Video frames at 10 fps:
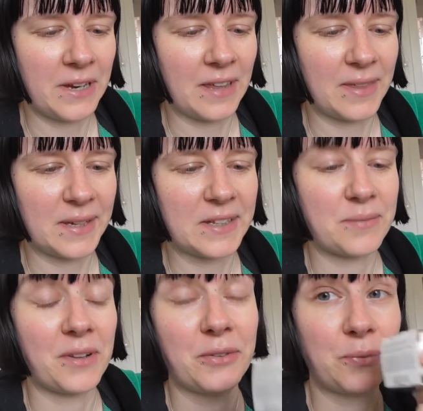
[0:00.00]
I think it
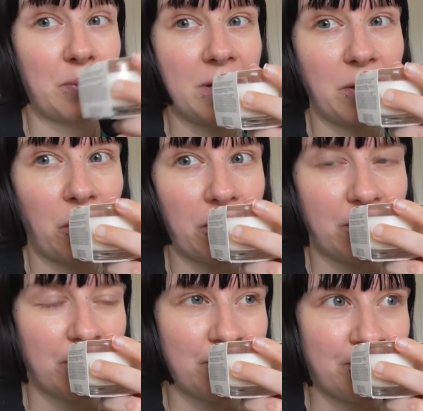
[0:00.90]
smells really odd.
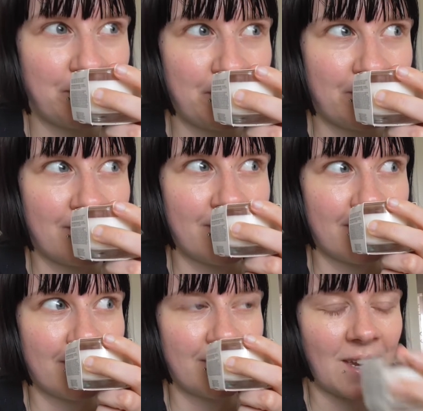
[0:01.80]

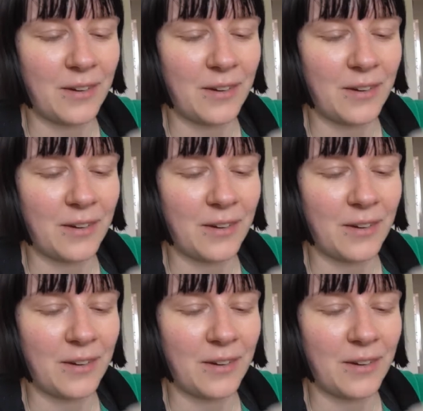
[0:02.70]
I